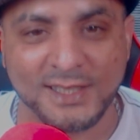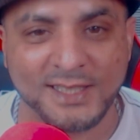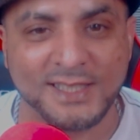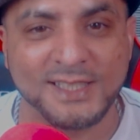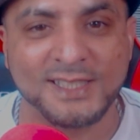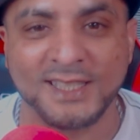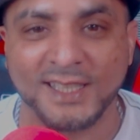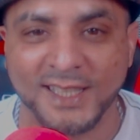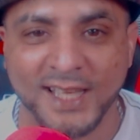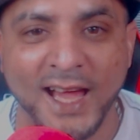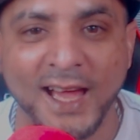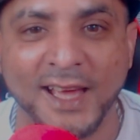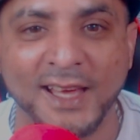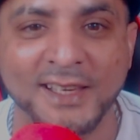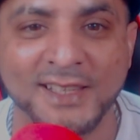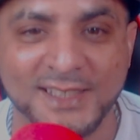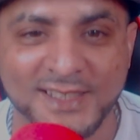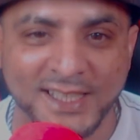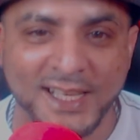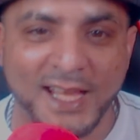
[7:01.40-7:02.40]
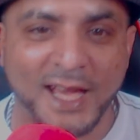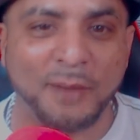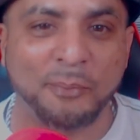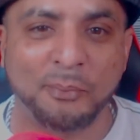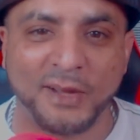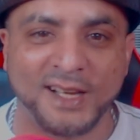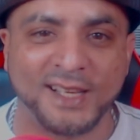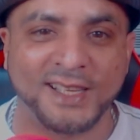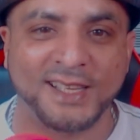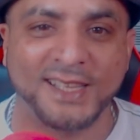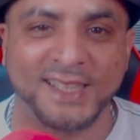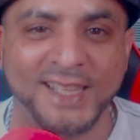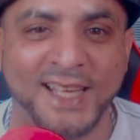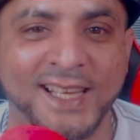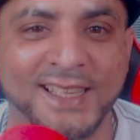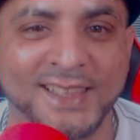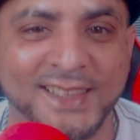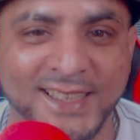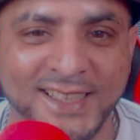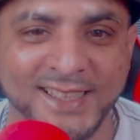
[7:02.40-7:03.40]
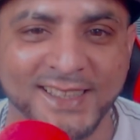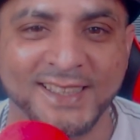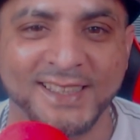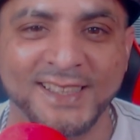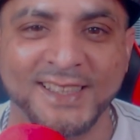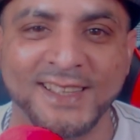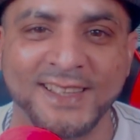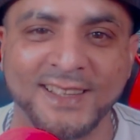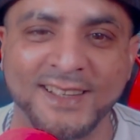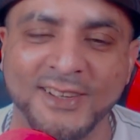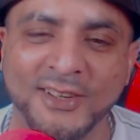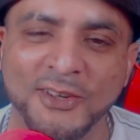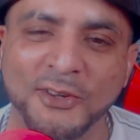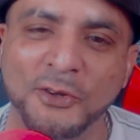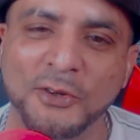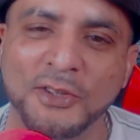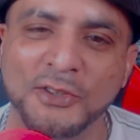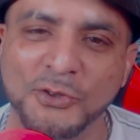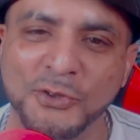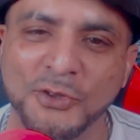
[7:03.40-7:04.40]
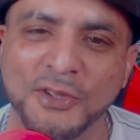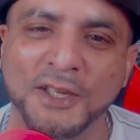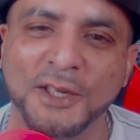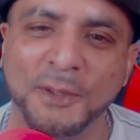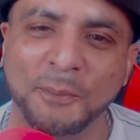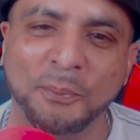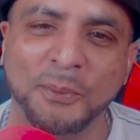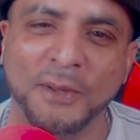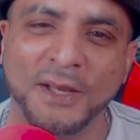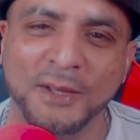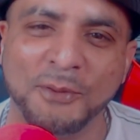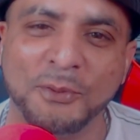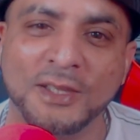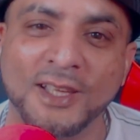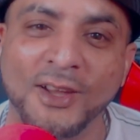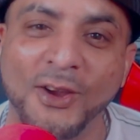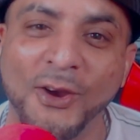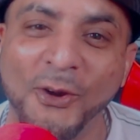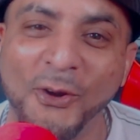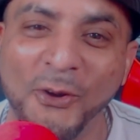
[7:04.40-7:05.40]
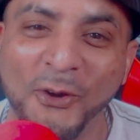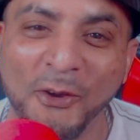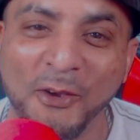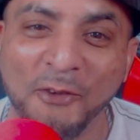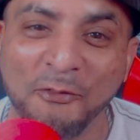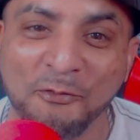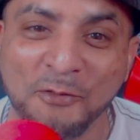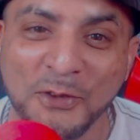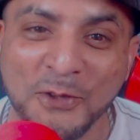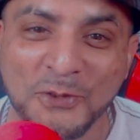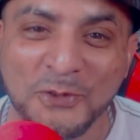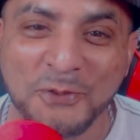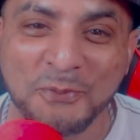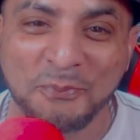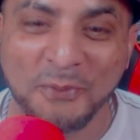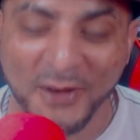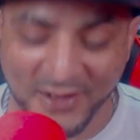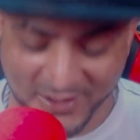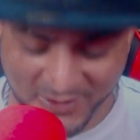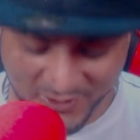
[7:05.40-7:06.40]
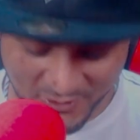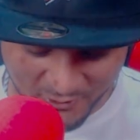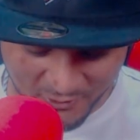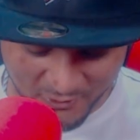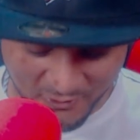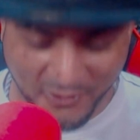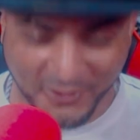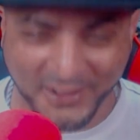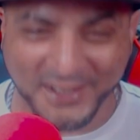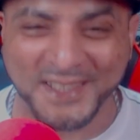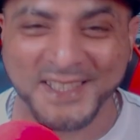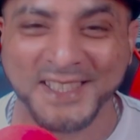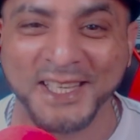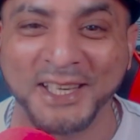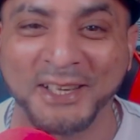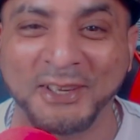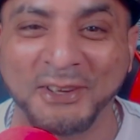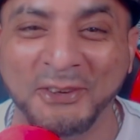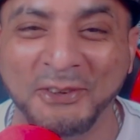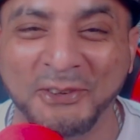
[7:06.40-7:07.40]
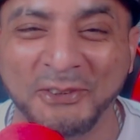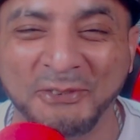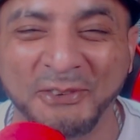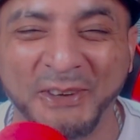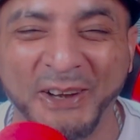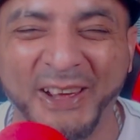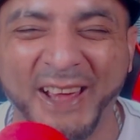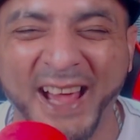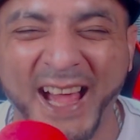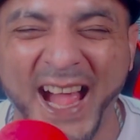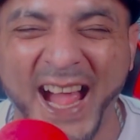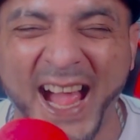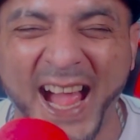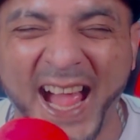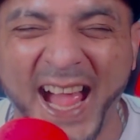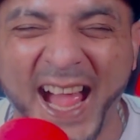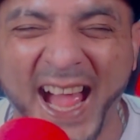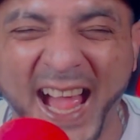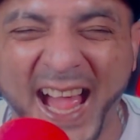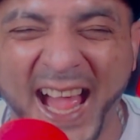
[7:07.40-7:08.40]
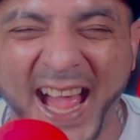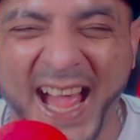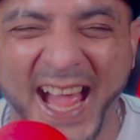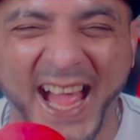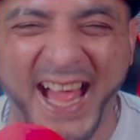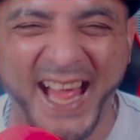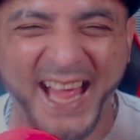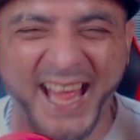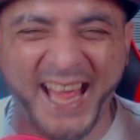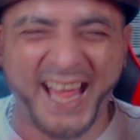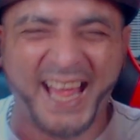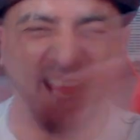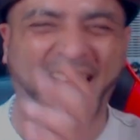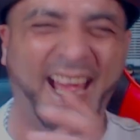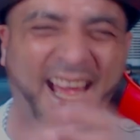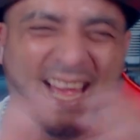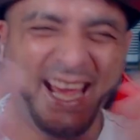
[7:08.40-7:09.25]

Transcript: is a lot is a lot better than that thing. Oh, and you could play with the, oh, it feels bug. Oh, it tickles, bro.